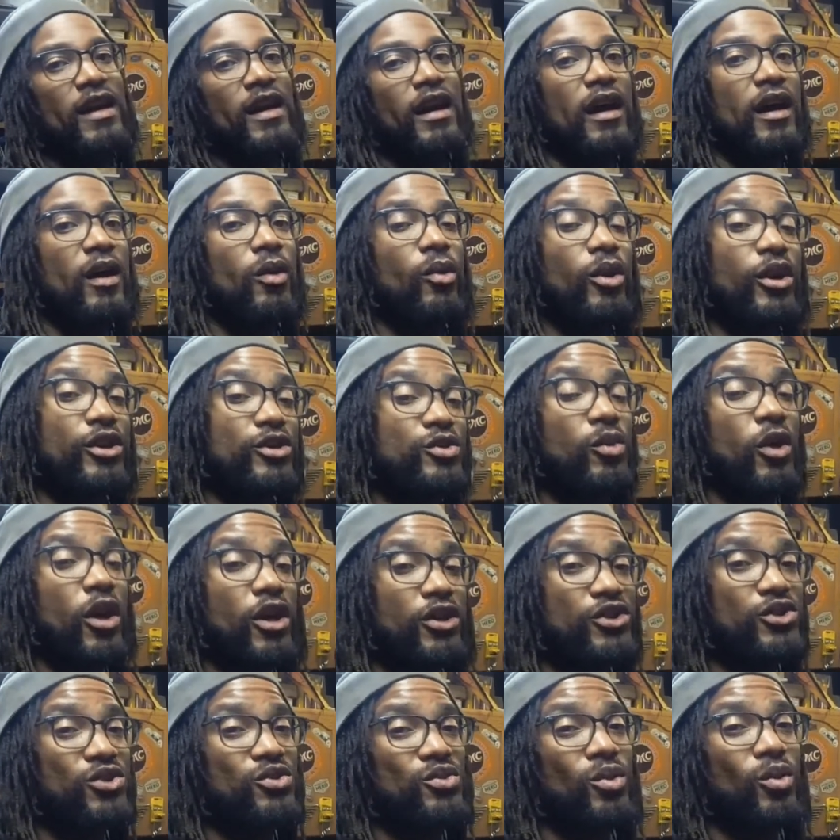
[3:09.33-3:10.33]
Whereas
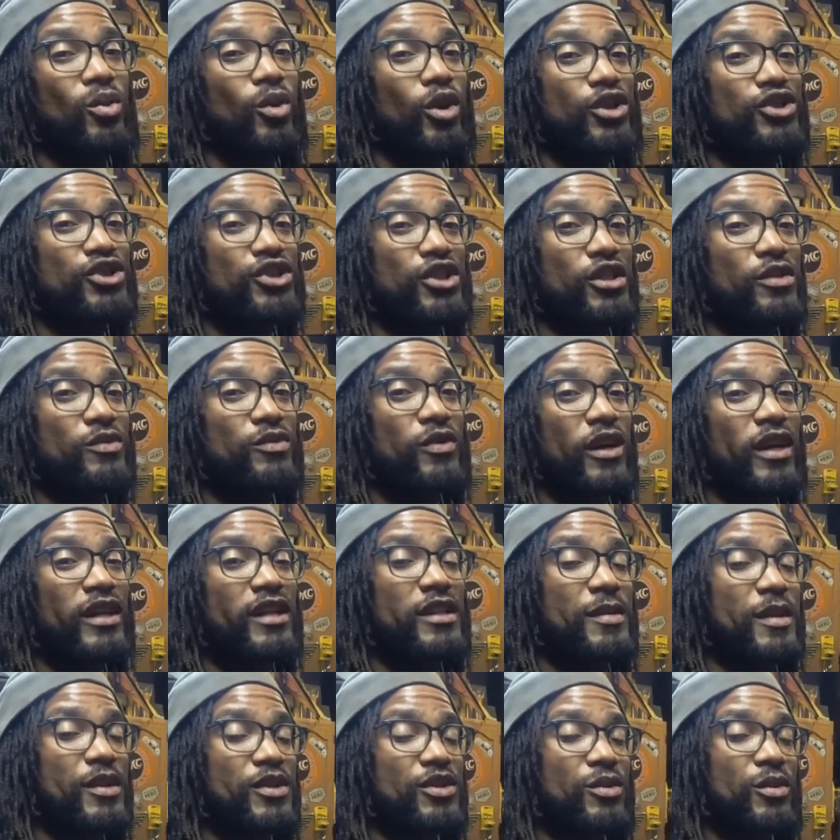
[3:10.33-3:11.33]
washers will work just fine,
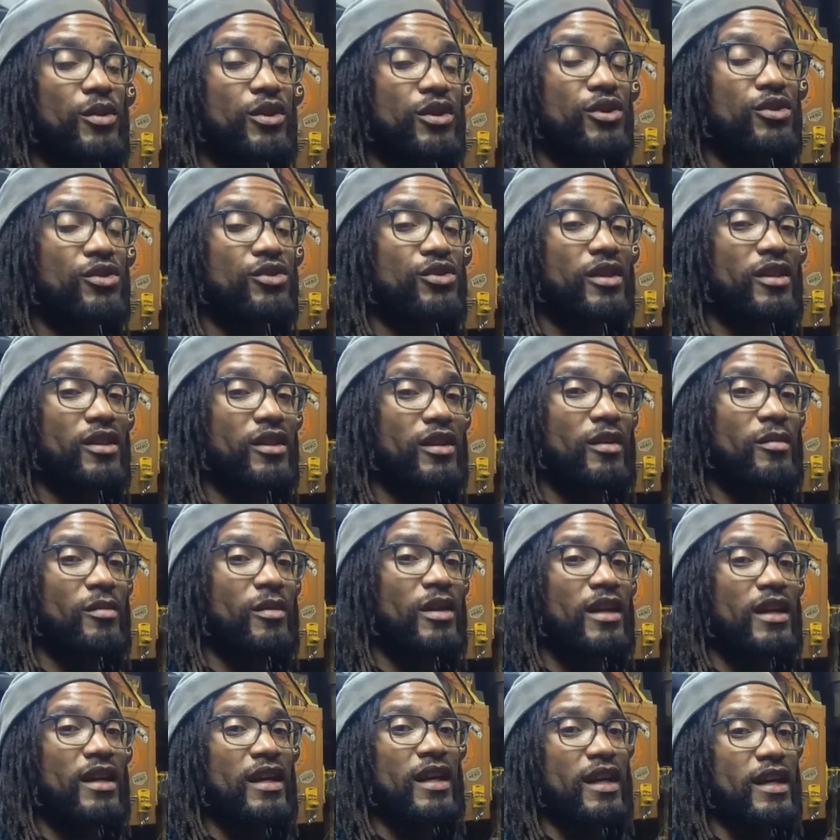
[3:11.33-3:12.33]
especially when you're using
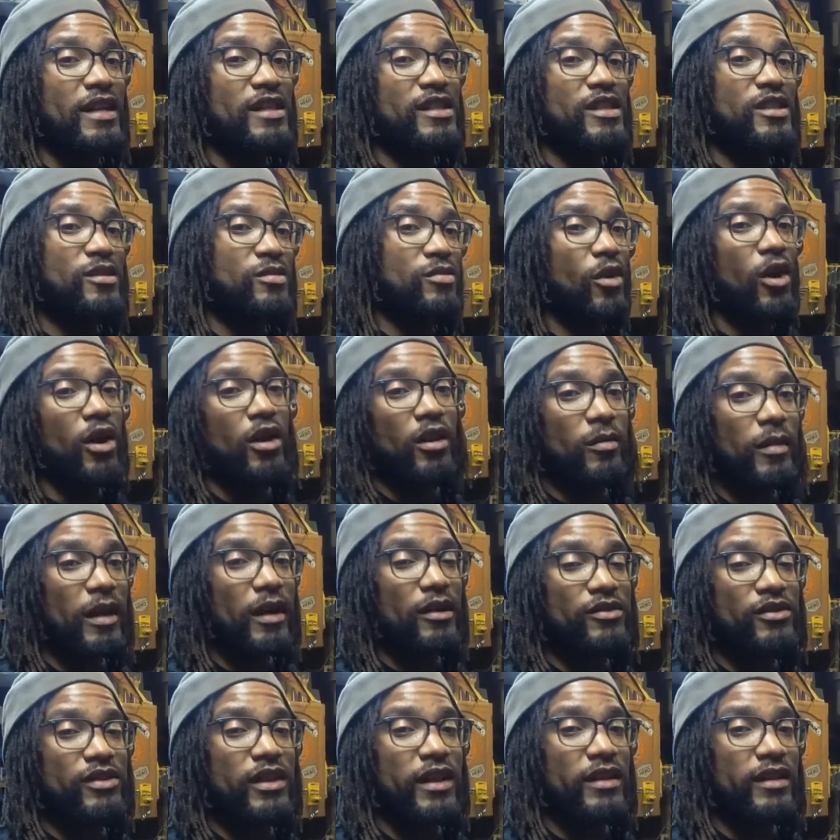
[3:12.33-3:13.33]
them in small
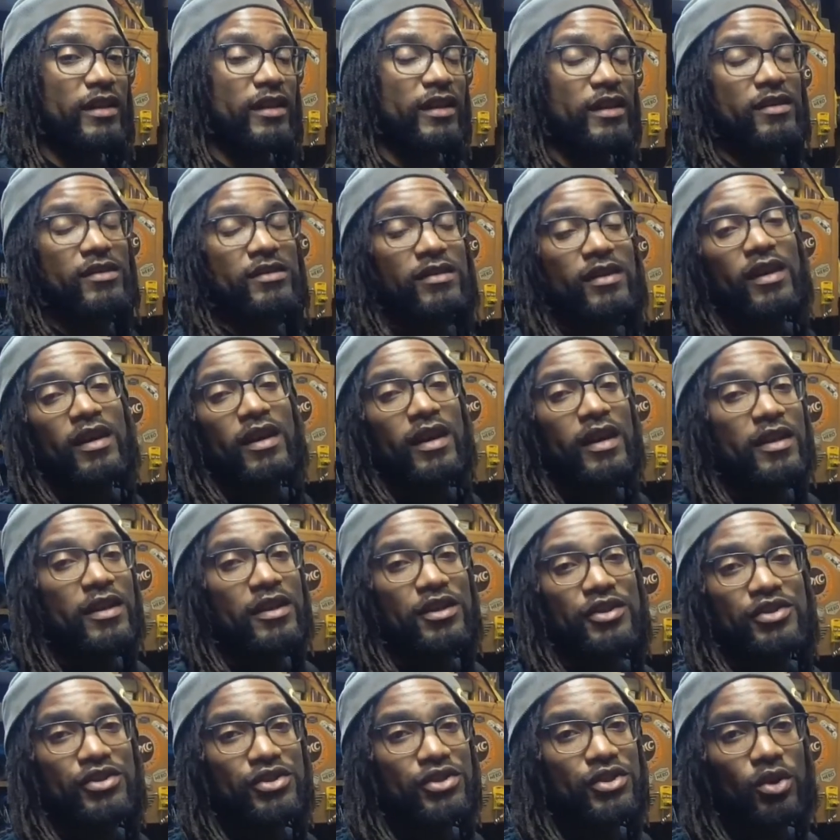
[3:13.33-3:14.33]
amounts like this. And then
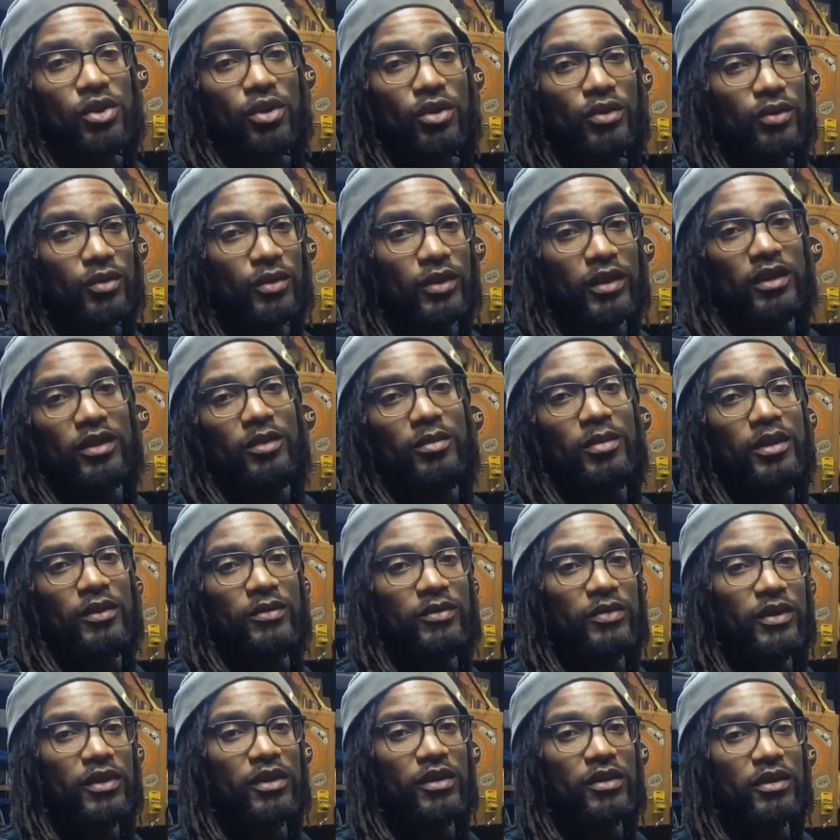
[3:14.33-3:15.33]
you just go over with a little bit of
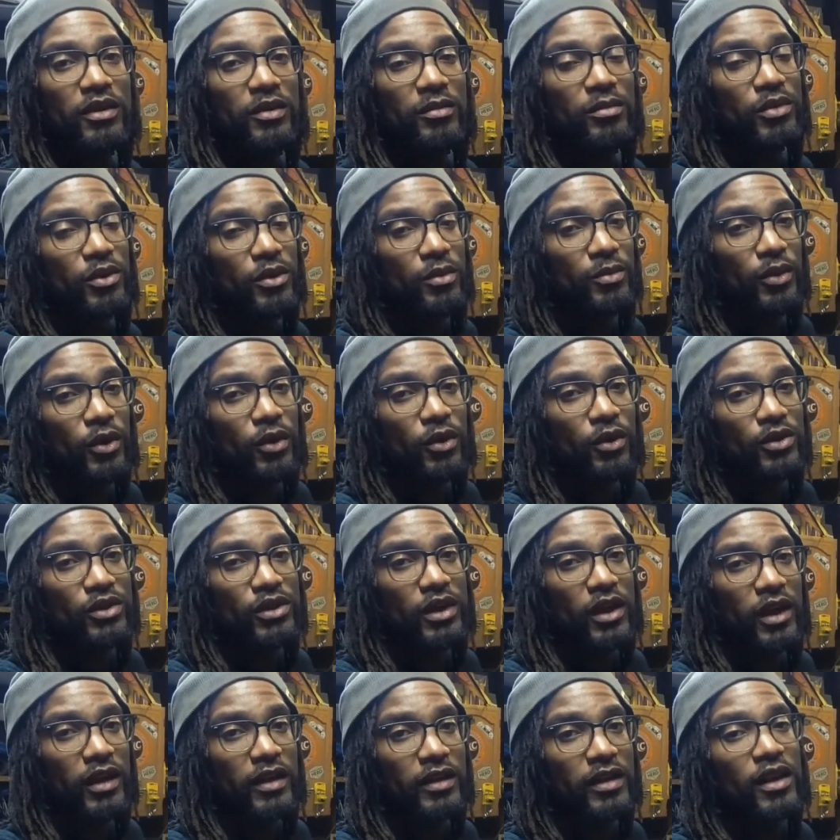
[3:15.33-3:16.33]
filler and boom, the hole's
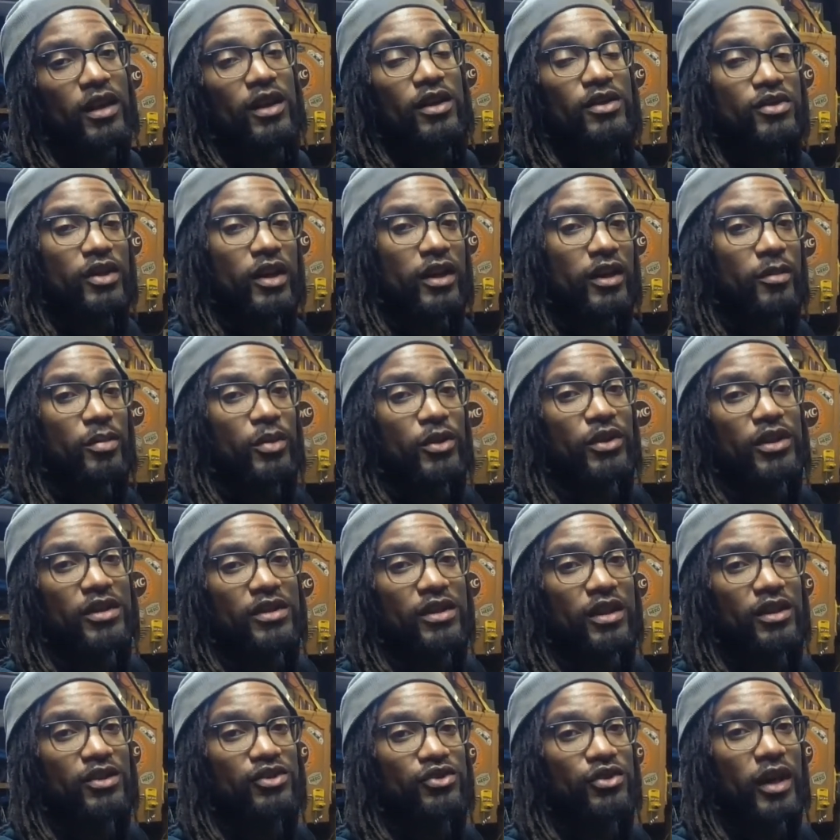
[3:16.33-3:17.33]
gone. So I'm going to put this
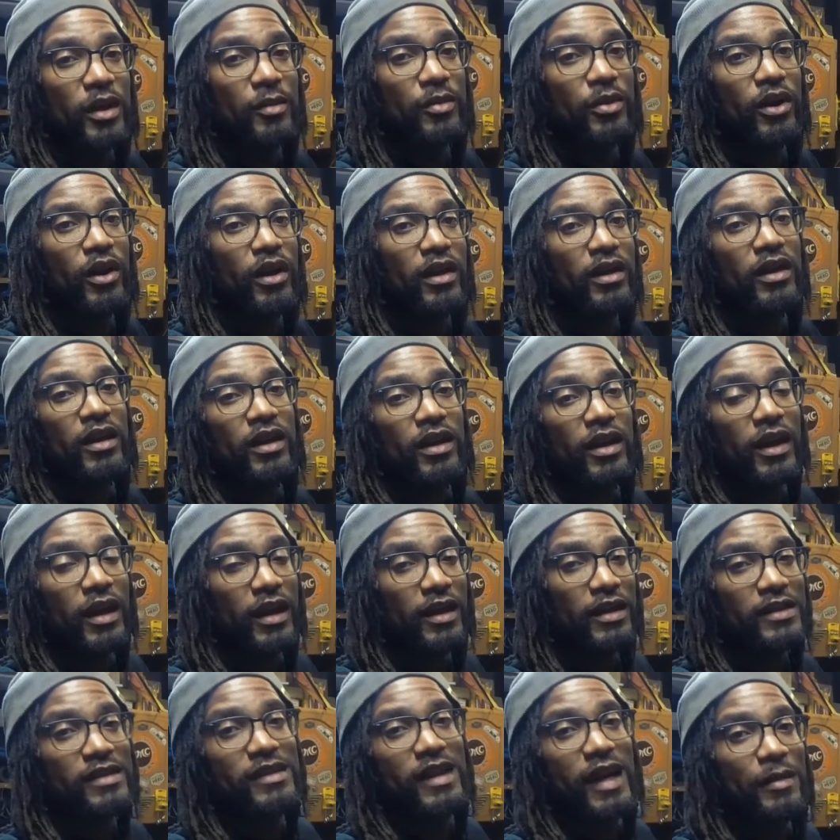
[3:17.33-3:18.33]
on the tripod, I'm
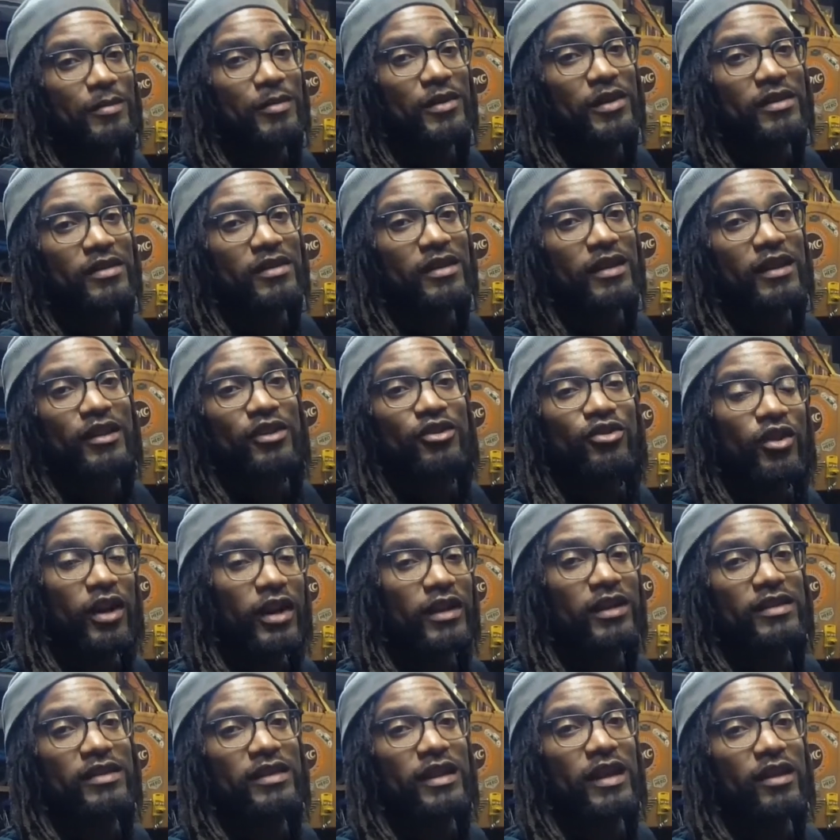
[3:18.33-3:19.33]
going to zap this in,
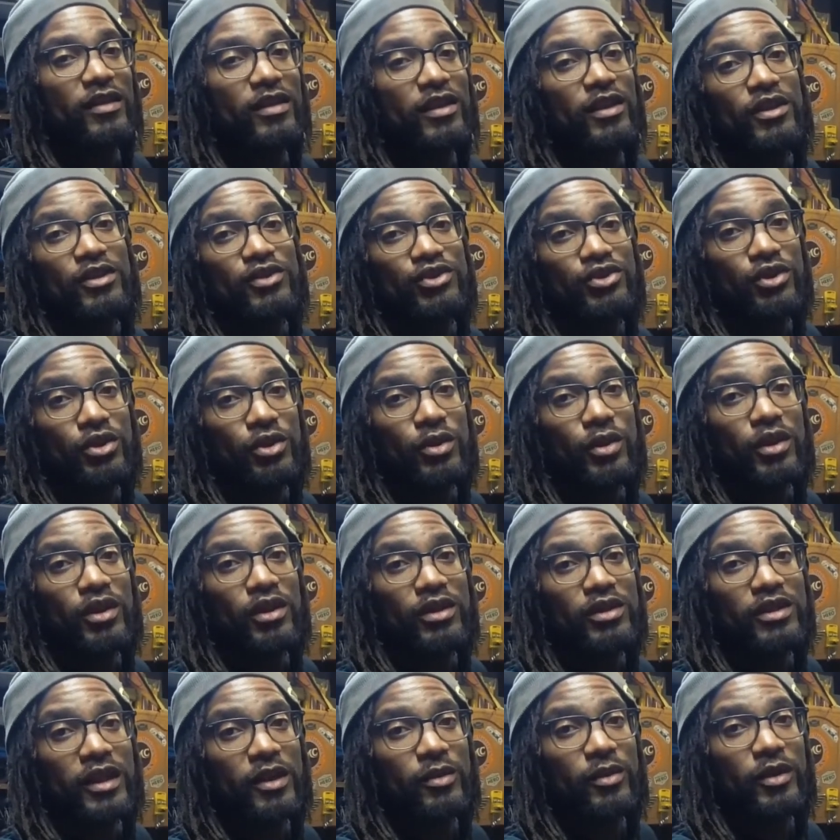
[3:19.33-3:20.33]
grind it down, and I'll show you what it
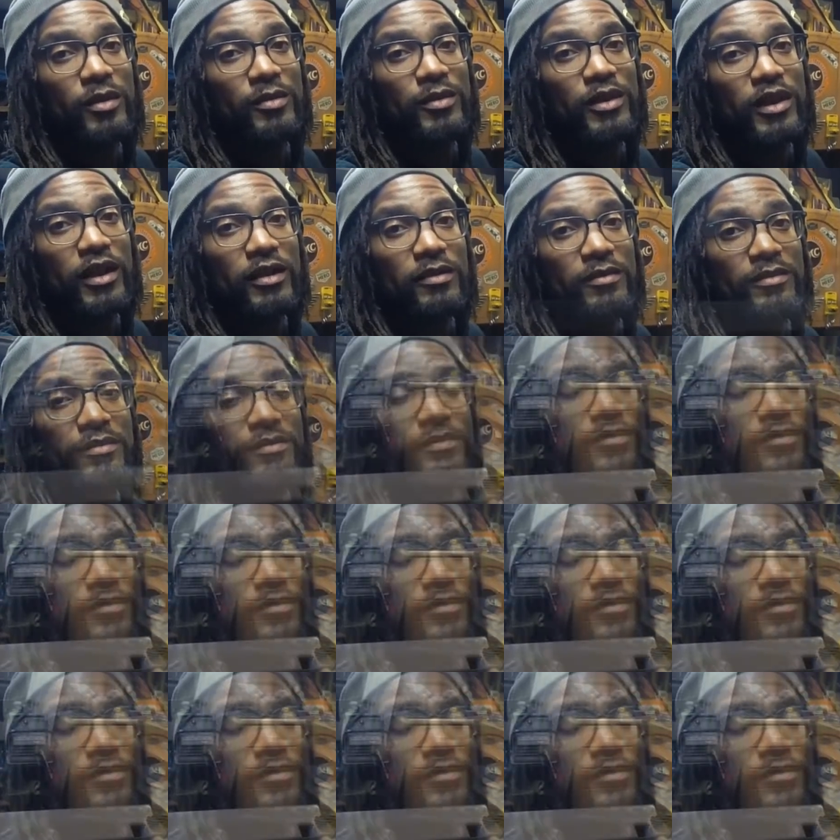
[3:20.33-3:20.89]
looks like when I'm done.